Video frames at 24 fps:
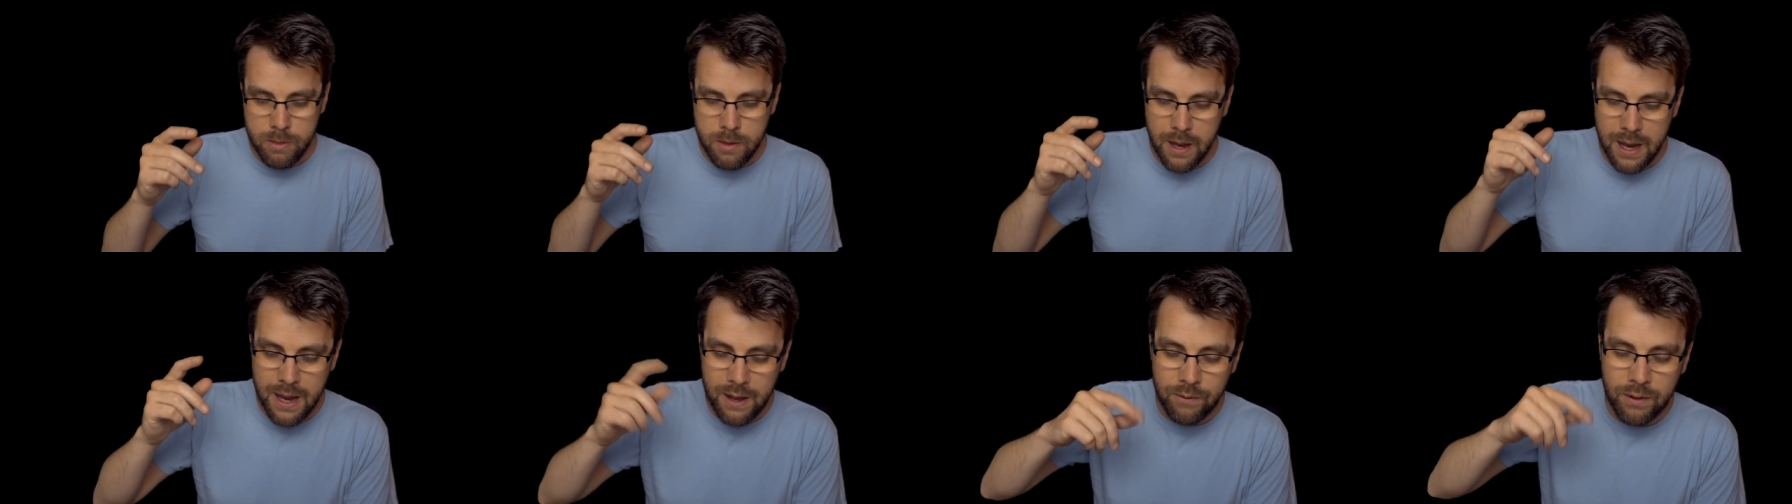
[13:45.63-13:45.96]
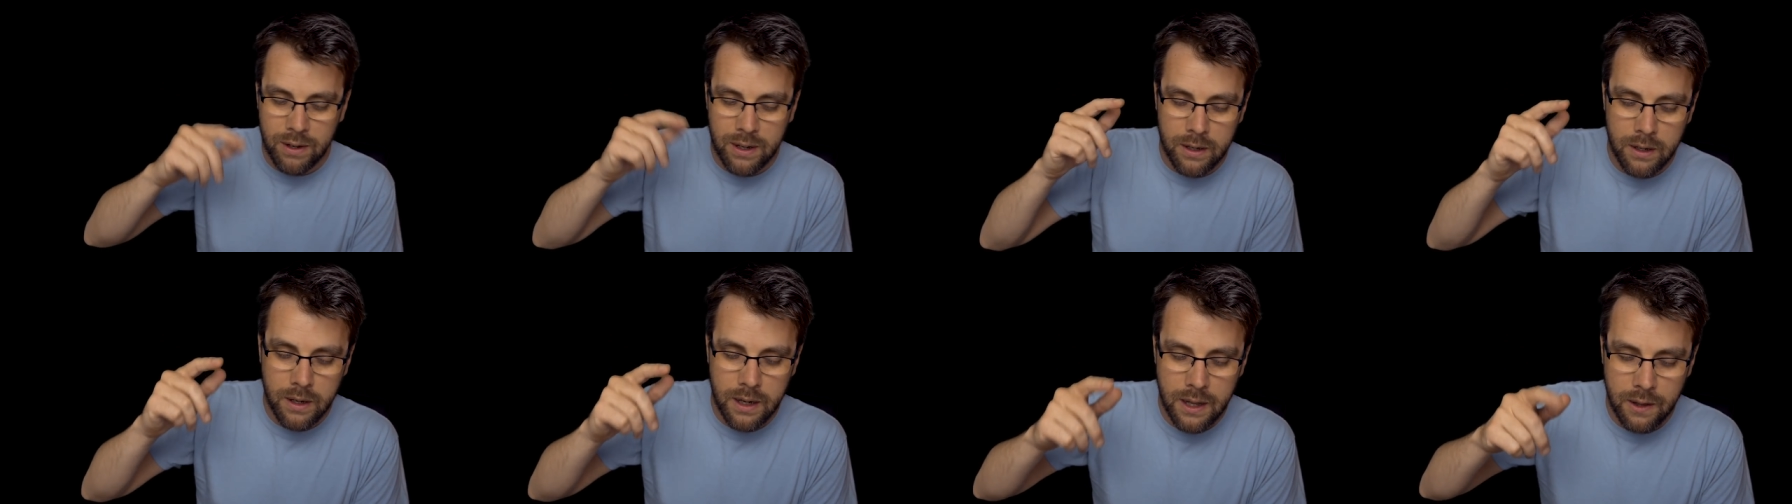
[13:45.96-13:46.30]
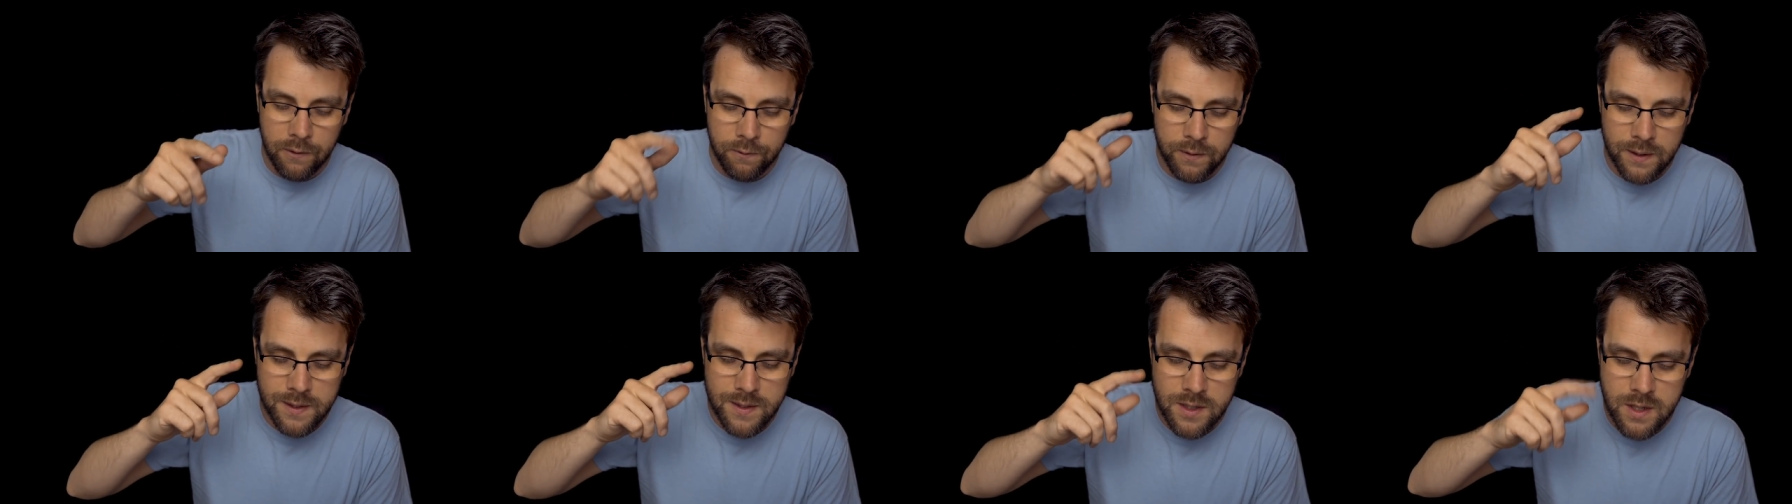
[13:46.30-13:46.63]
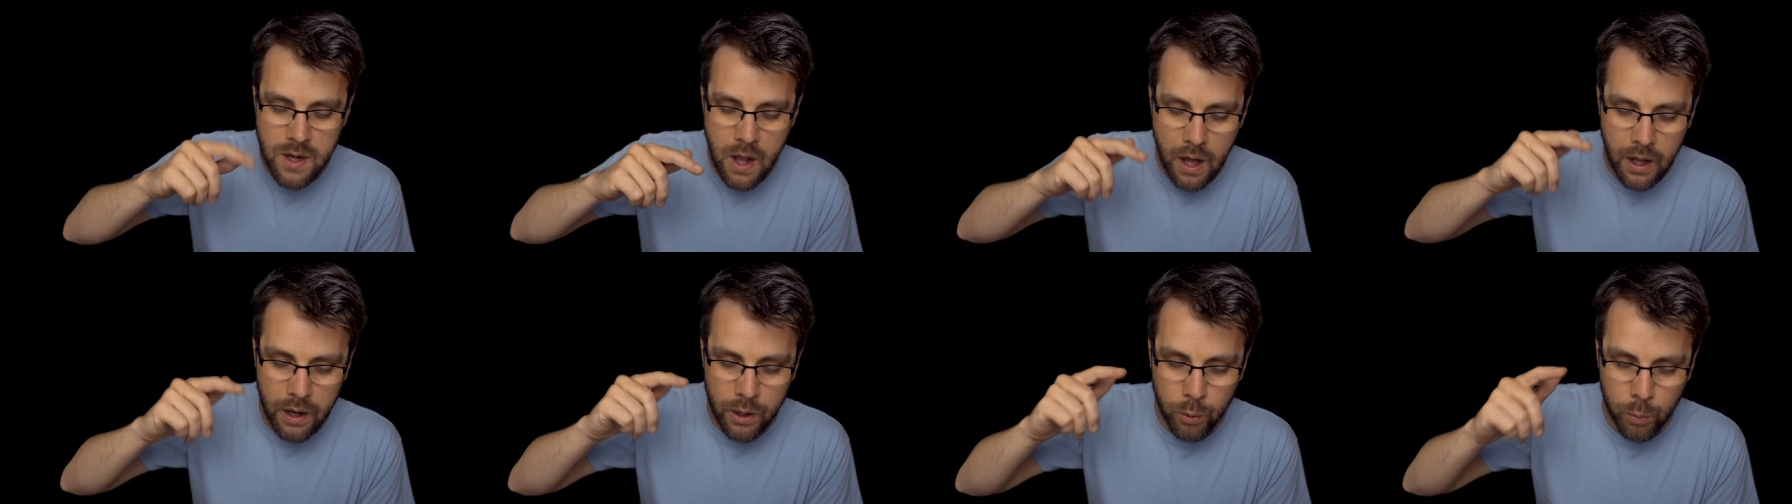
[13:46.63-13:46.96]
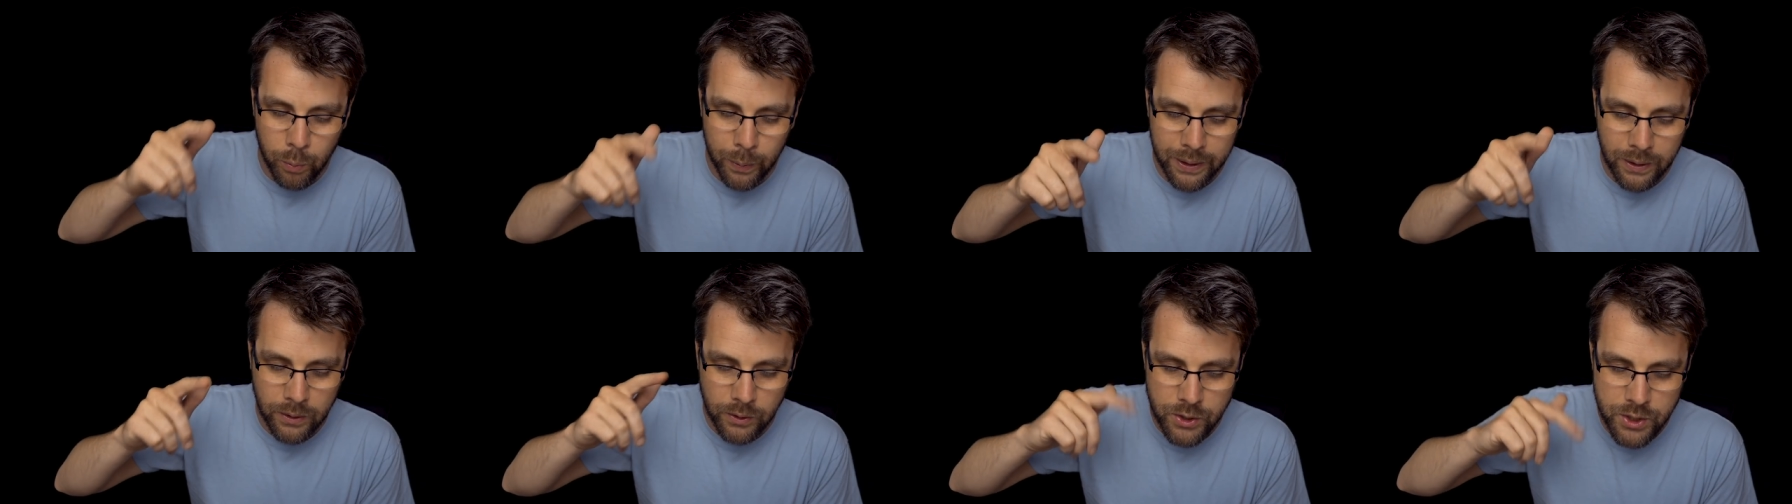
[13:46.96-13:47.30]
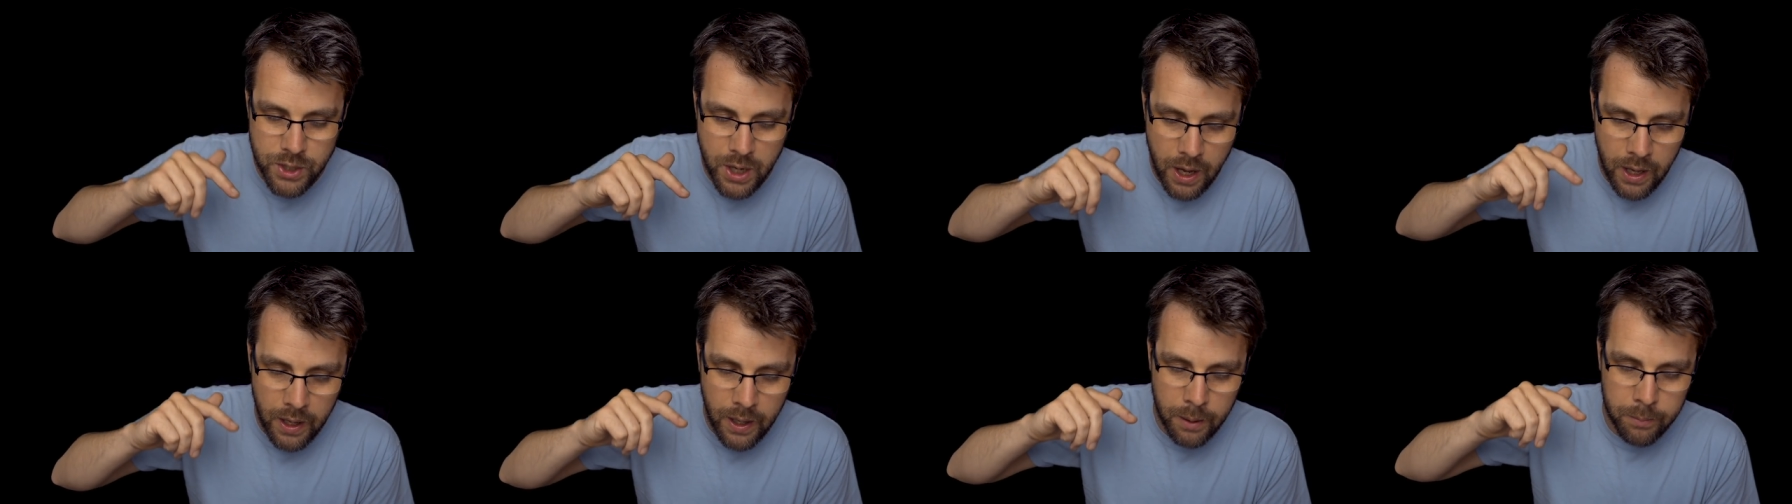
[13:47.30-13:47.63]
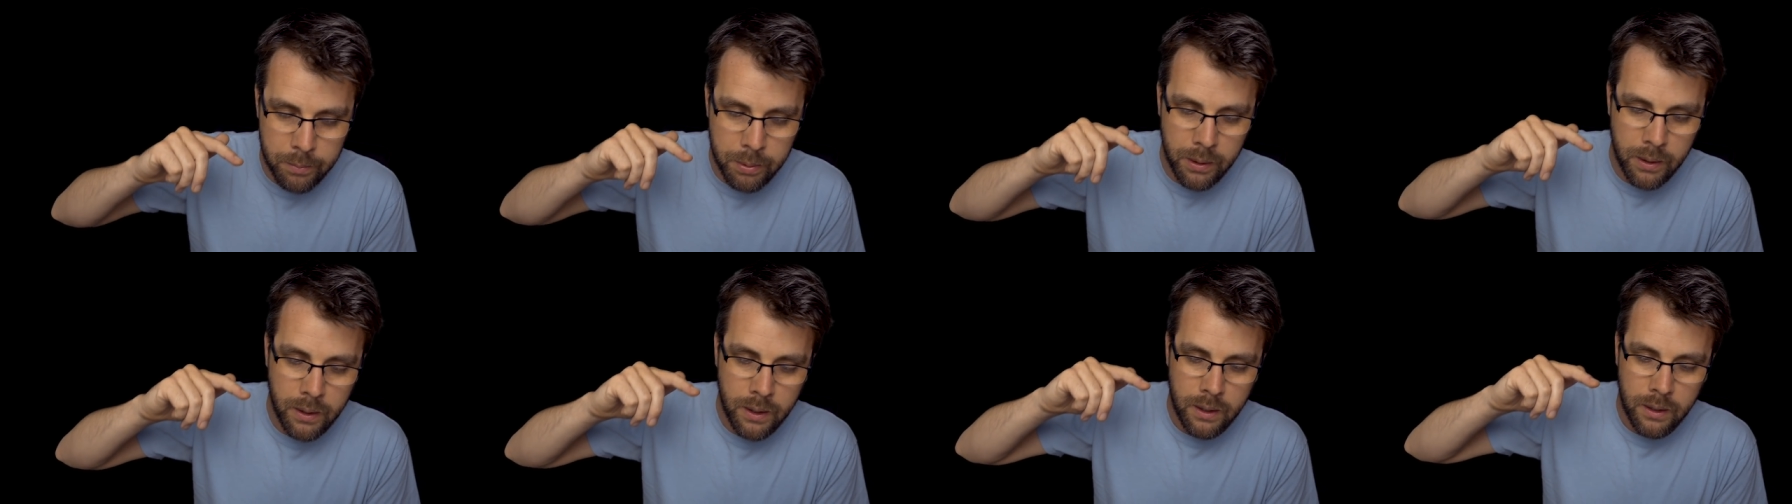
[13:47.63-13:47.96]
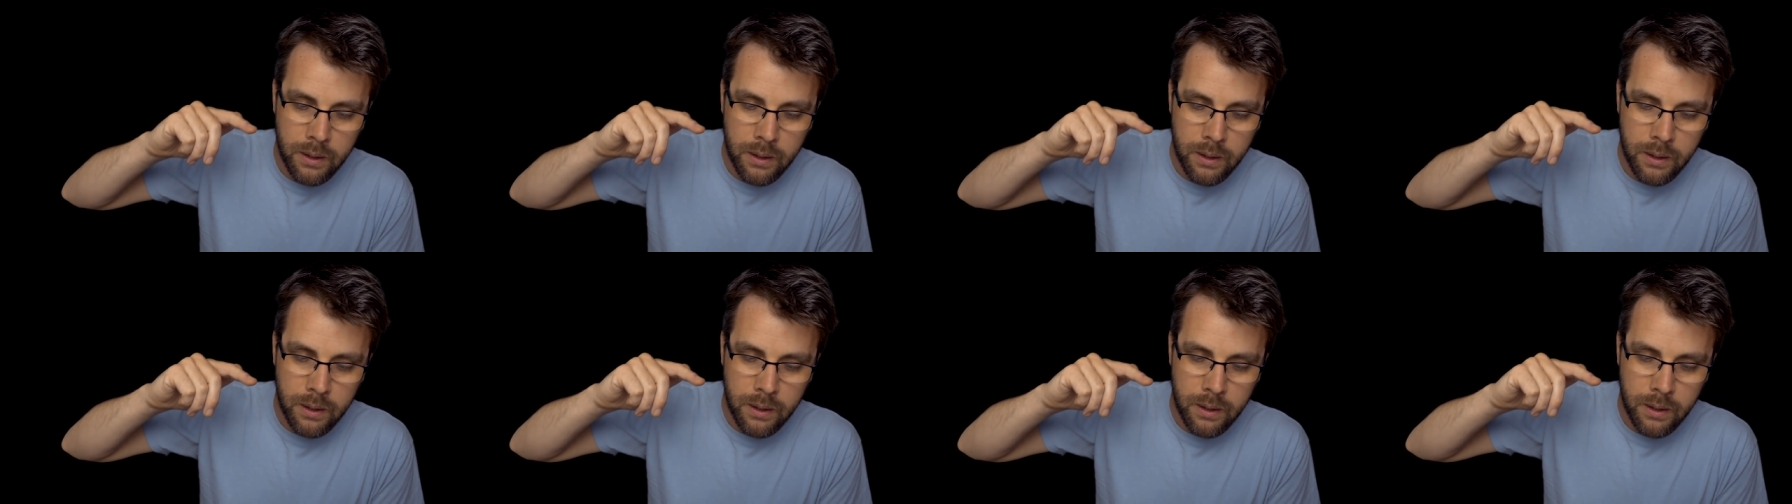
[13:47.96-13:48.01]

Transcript: even if it's not a real job,